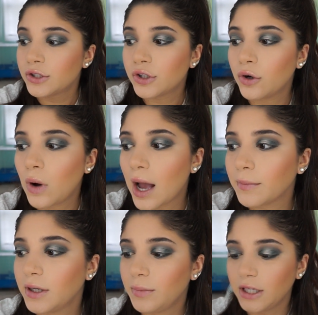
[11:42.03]
So
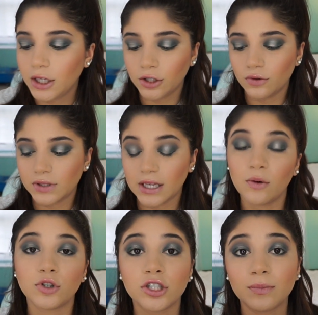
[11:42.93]
I'm gonna be
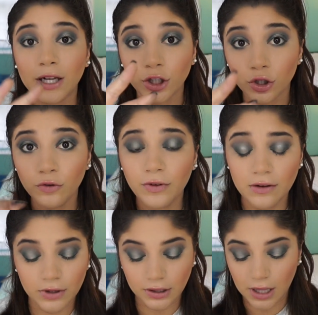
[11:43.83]
using, which is my new
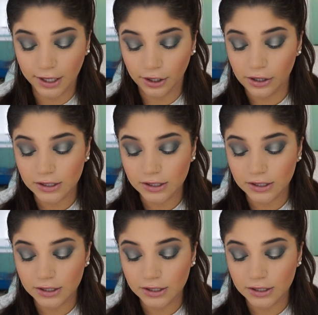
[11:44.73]
favorite liner,